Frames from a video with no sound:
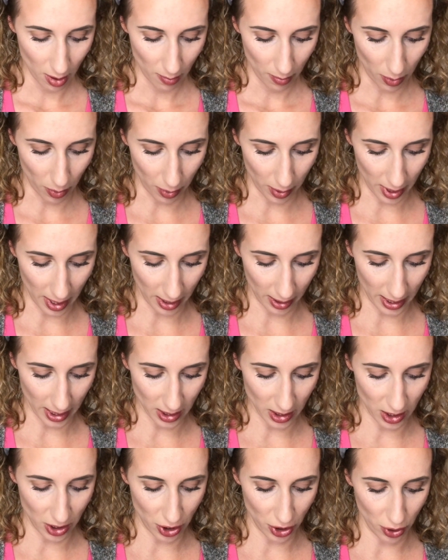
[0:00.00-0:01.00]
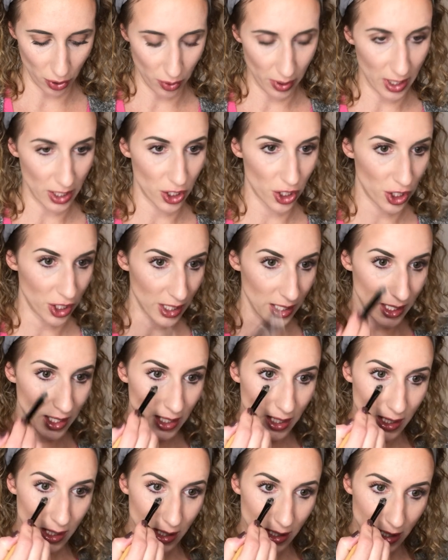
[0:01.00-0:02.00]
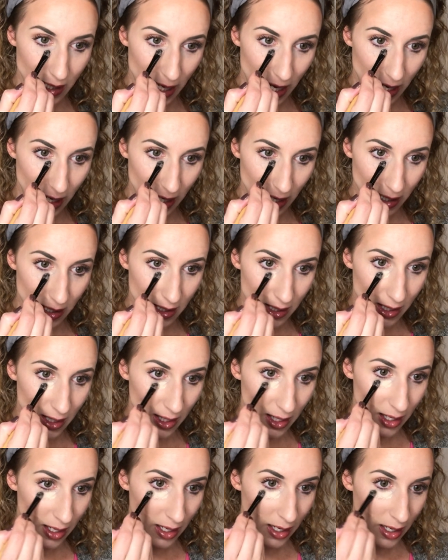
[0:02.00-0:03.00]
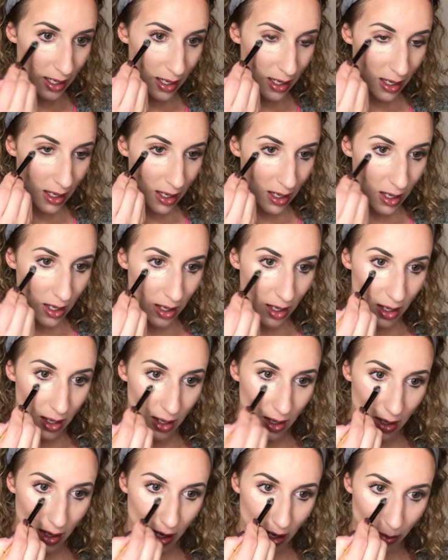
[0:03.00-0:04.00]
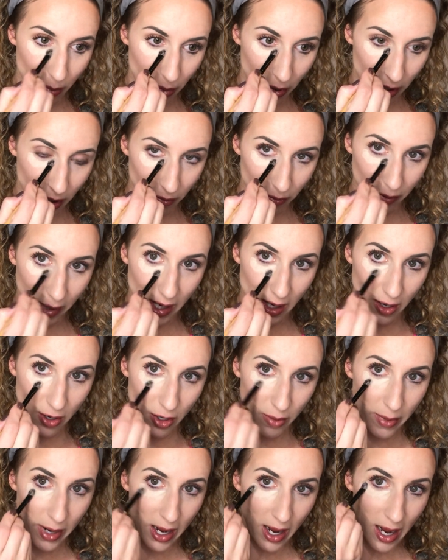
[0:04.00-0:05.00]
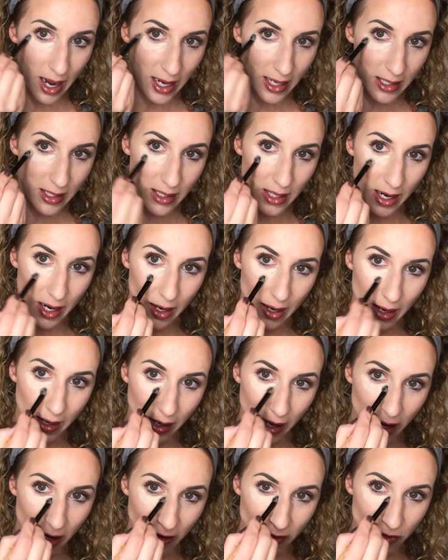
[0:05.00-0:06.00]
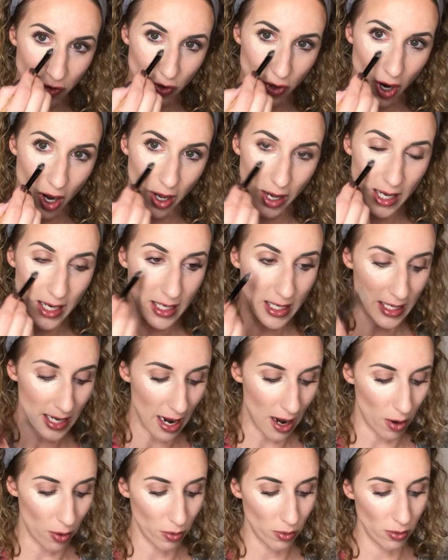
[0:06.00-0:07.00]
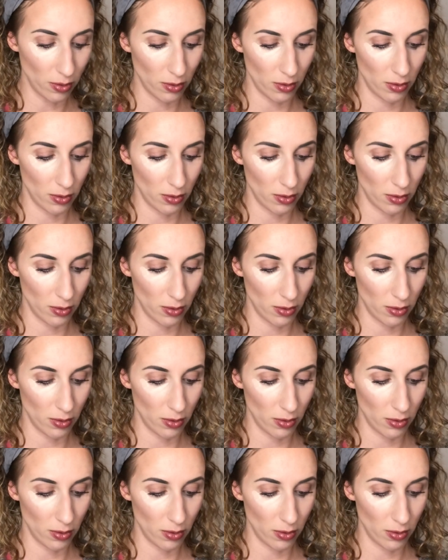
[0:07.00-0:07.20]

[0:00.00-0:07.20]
But what I like to do is just take it and put it right under my eyes there and kind of draw it down,